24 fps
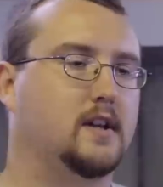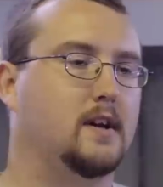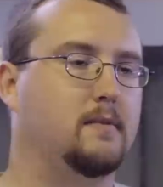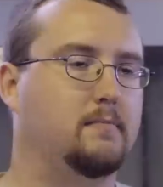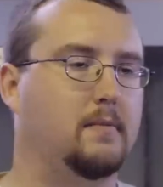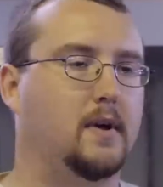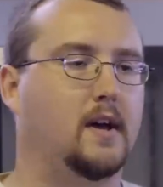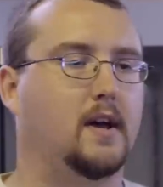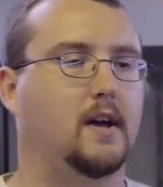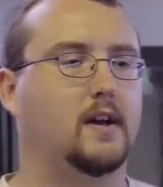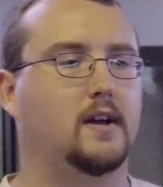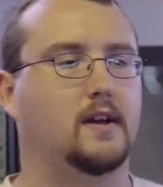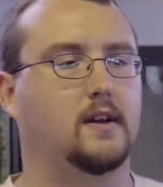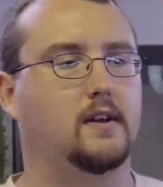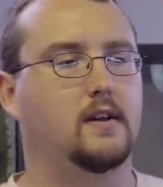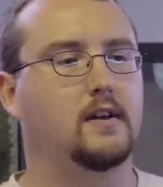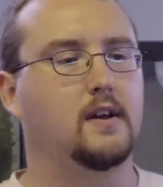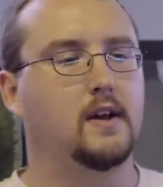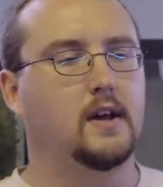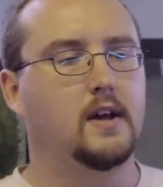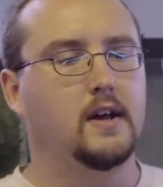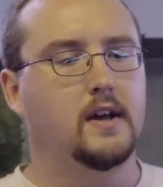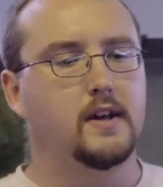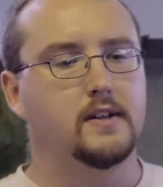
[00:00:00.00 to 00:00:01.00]
come back, and
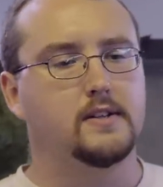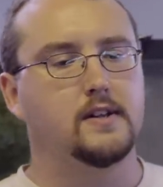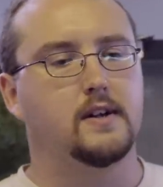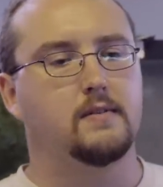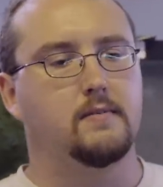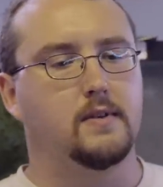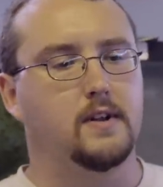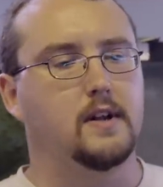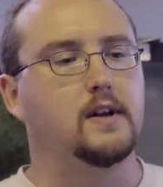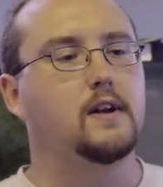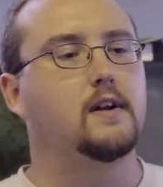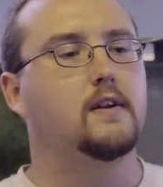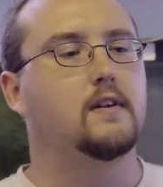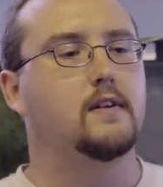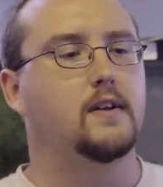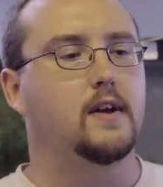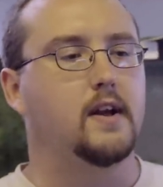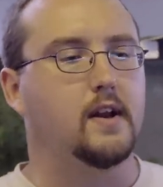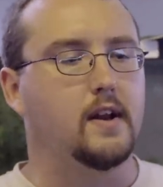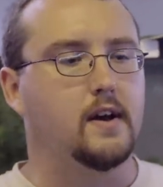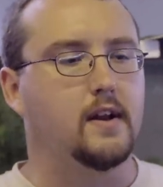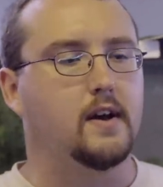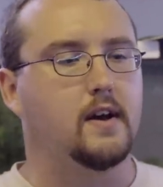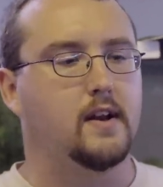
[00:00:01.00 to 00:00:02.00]
he's not really
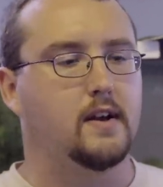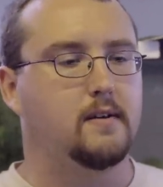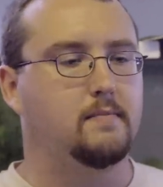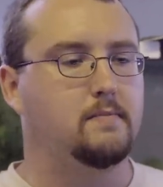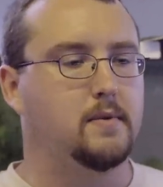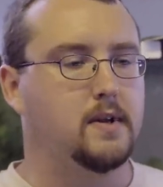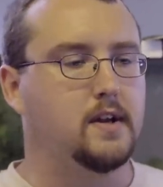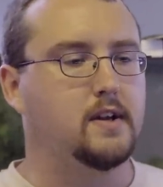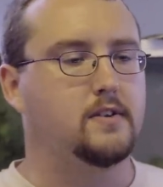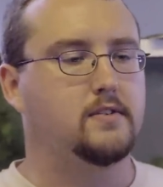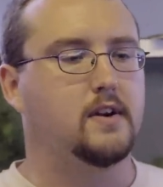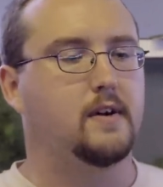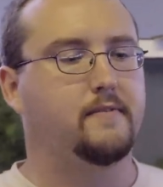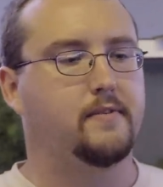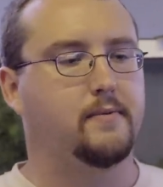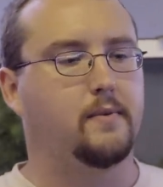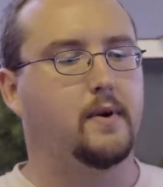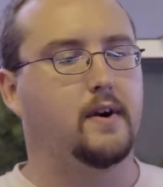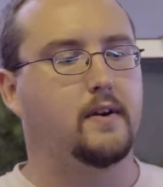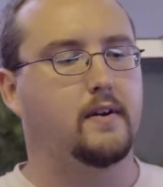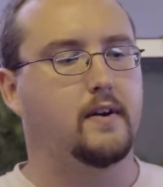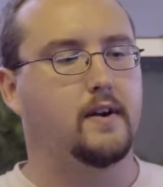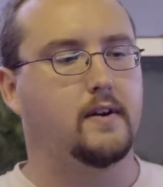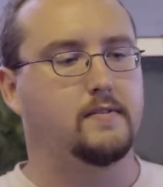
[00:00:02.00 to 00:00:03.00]
urinating on them, but he drops
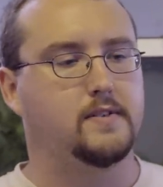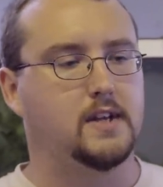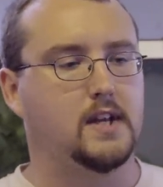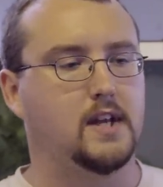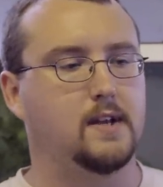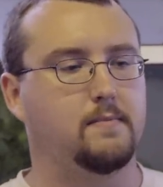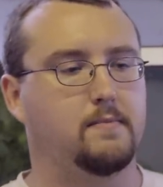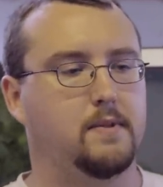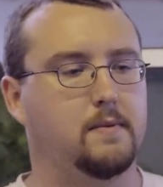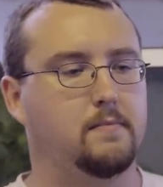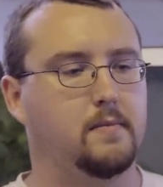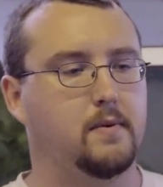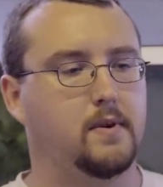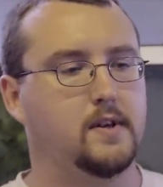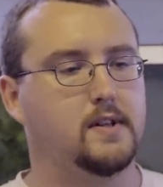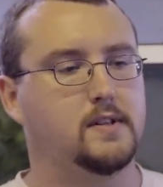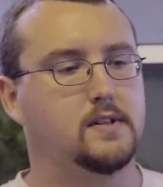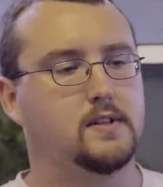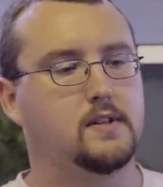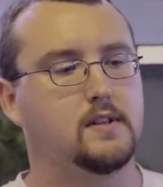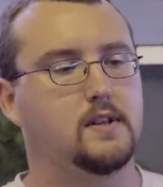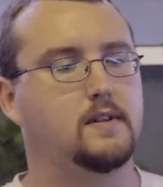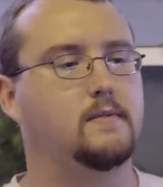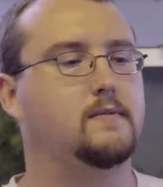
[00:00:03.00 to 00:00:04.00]
water off to keep them
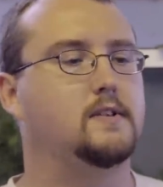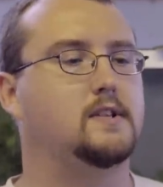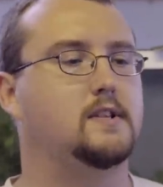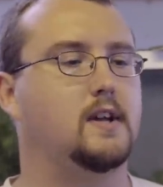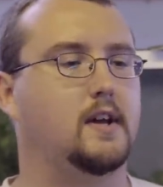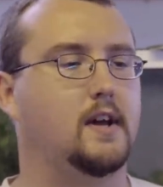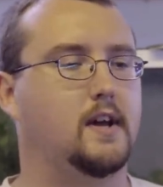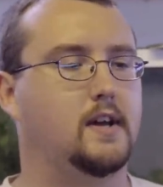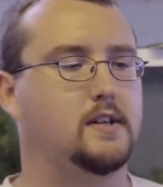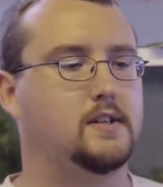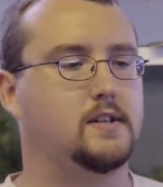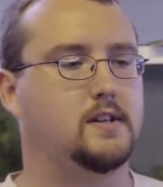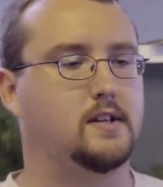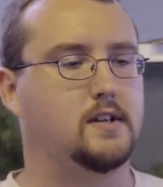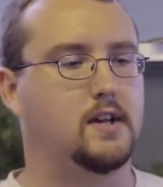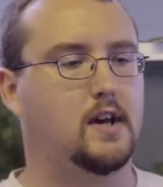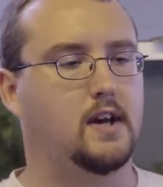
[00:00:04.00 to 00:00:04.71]
moist. Then once they hatch into